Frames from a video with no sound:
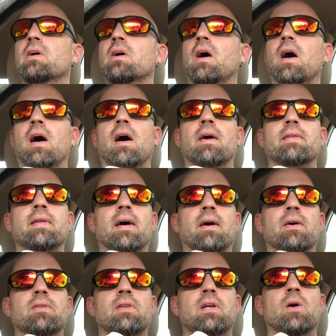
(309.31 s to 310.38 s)

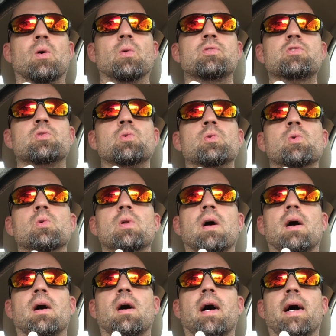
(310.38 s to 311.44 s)
the old school
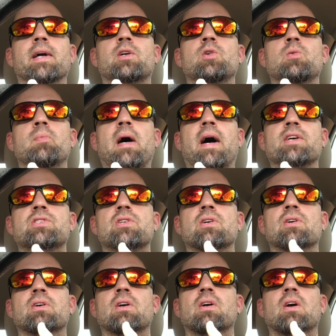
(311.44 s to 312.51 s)
haiku master.